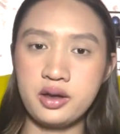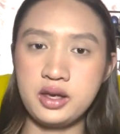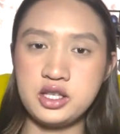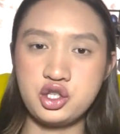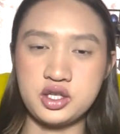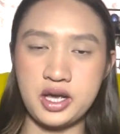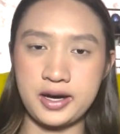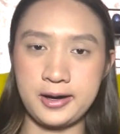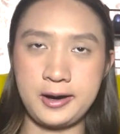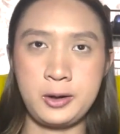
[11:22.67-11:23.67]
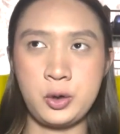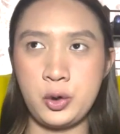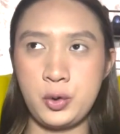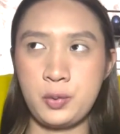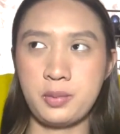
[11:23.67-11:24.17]
It's just like a new,
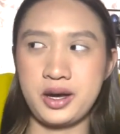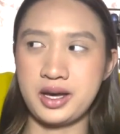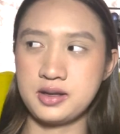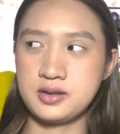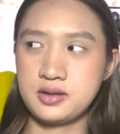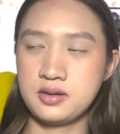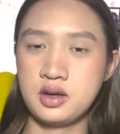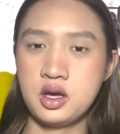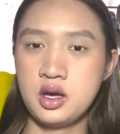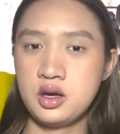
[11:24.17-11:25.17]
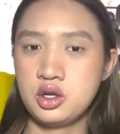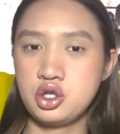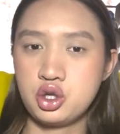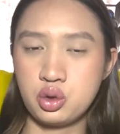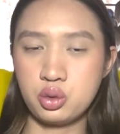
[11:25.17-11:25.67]
I guess,
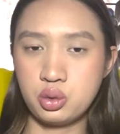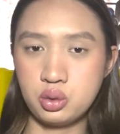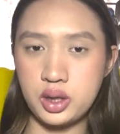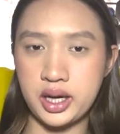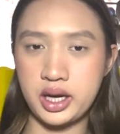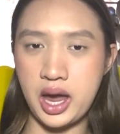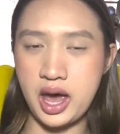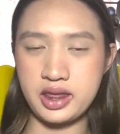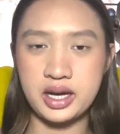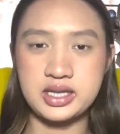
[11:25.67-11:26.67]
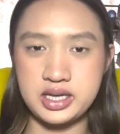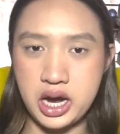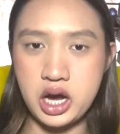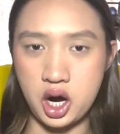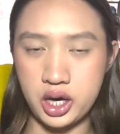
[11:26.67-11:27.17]
tool. Like I think it's
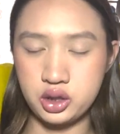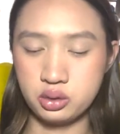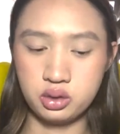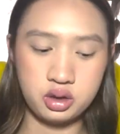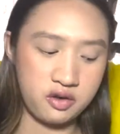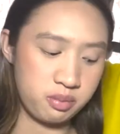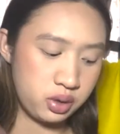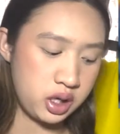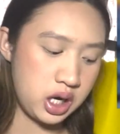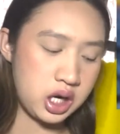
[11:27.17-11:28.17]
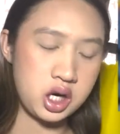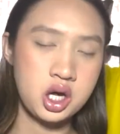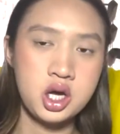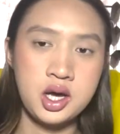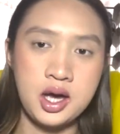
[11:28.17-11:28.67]
an AI tool they put in
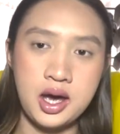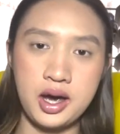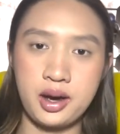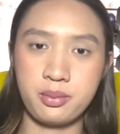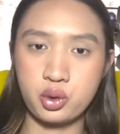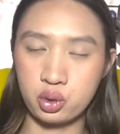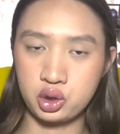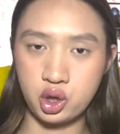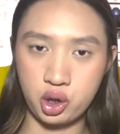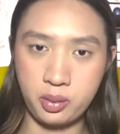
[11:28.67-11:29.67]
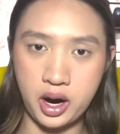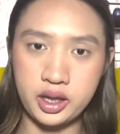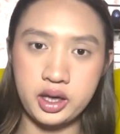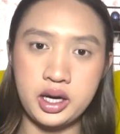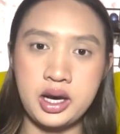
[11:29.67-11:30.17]
called
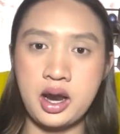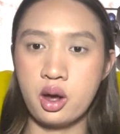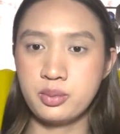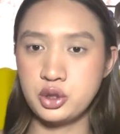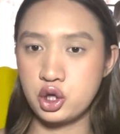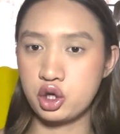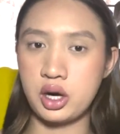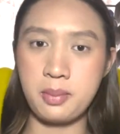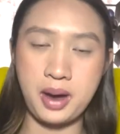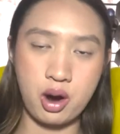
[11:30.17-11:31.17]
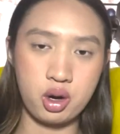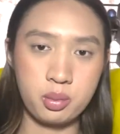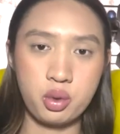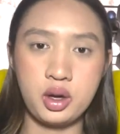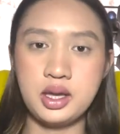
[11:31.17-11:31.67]
Copilot. It helps you create
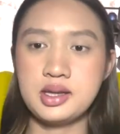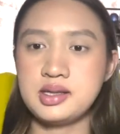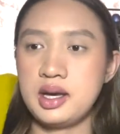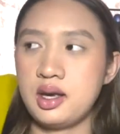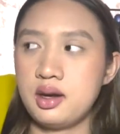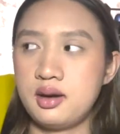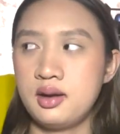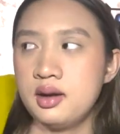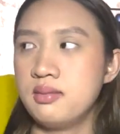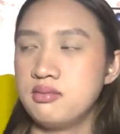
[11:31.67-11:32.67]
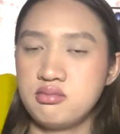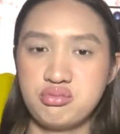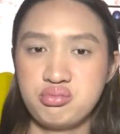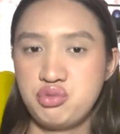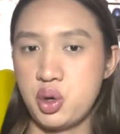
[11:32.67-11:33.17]
PowerPoints and
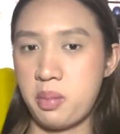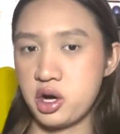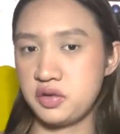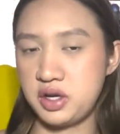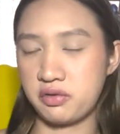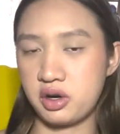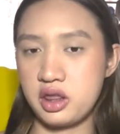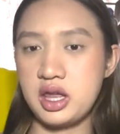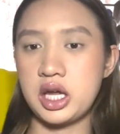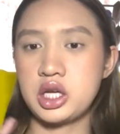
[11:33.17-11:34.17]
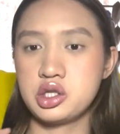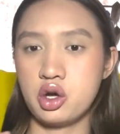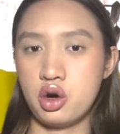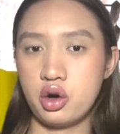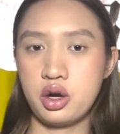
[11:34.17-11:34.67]
do a bunch of different things
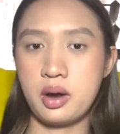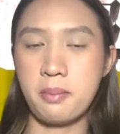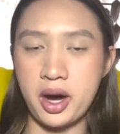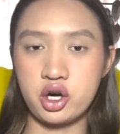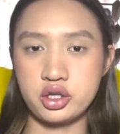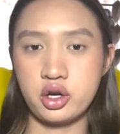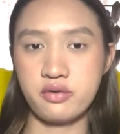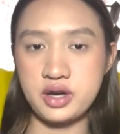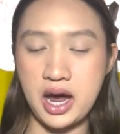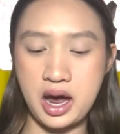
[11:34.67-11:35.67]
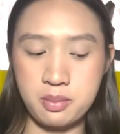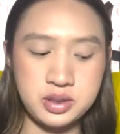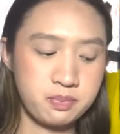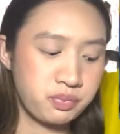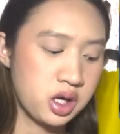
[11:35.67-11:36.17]
on Microsoft
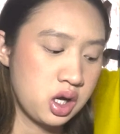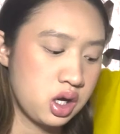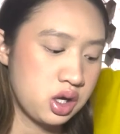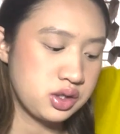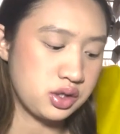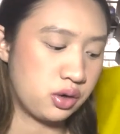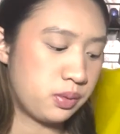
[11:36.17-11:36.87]
apps. So